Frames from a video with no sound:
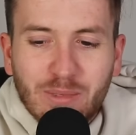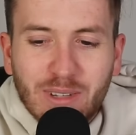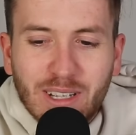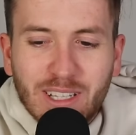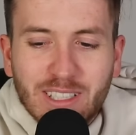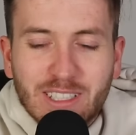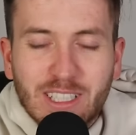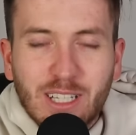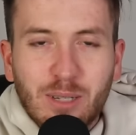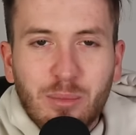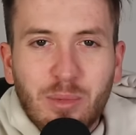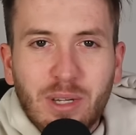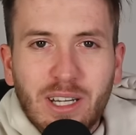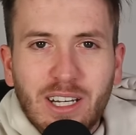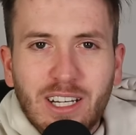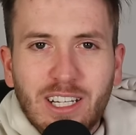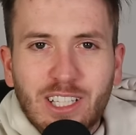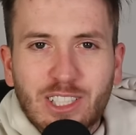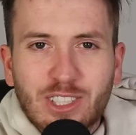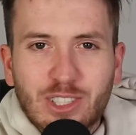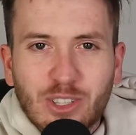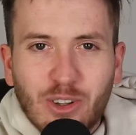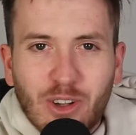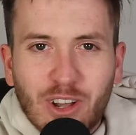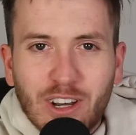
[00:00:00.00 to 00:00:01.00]
It's going to be an
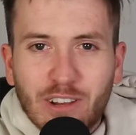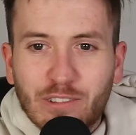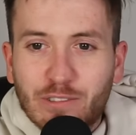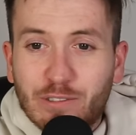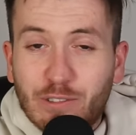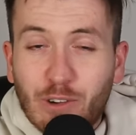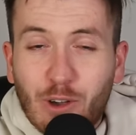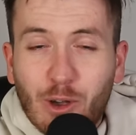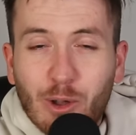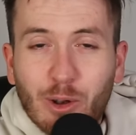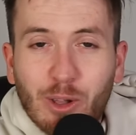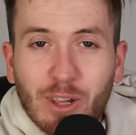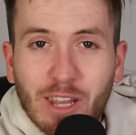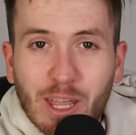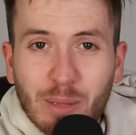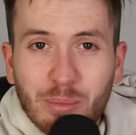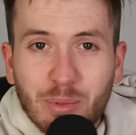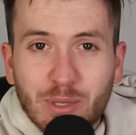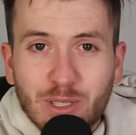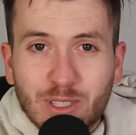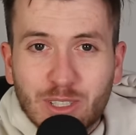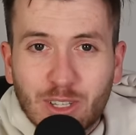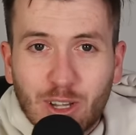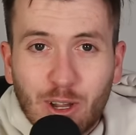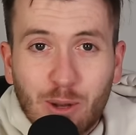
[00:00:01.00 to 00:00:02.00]
exciting final
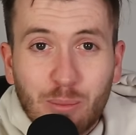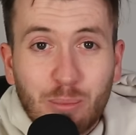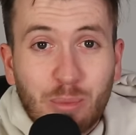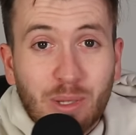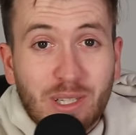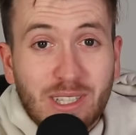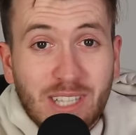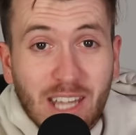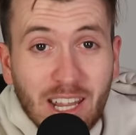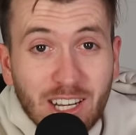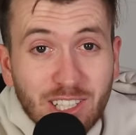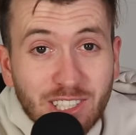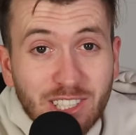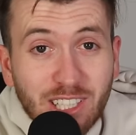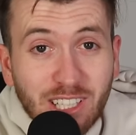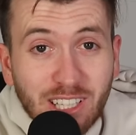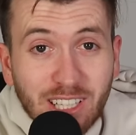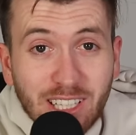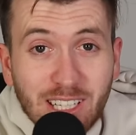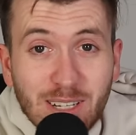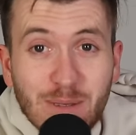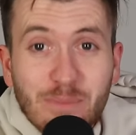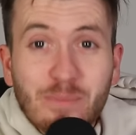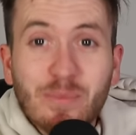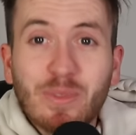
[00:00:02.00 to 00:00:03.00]
episode,
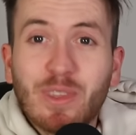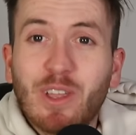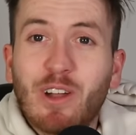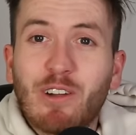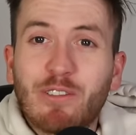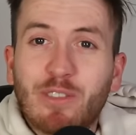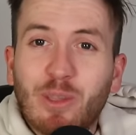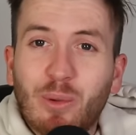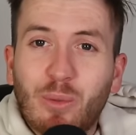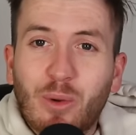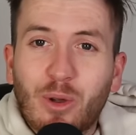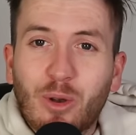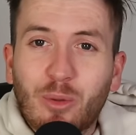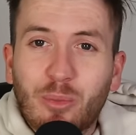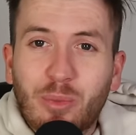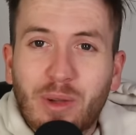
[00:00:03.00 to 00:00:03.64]
potentially, of the Wattle